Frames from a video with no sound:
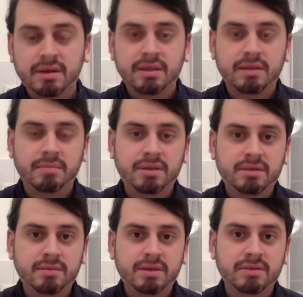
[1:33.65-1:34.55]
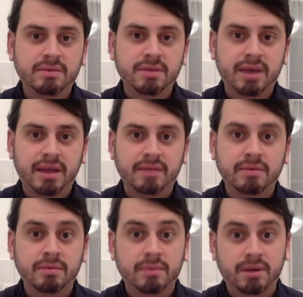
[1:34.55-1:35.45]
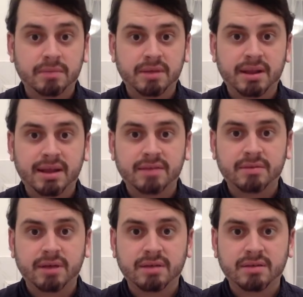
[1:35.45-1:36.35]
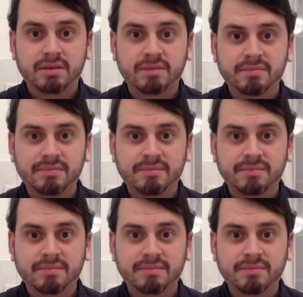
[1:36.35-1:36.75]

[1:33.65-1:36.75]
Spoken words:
then please wait till the end when I'd be glad to answer them.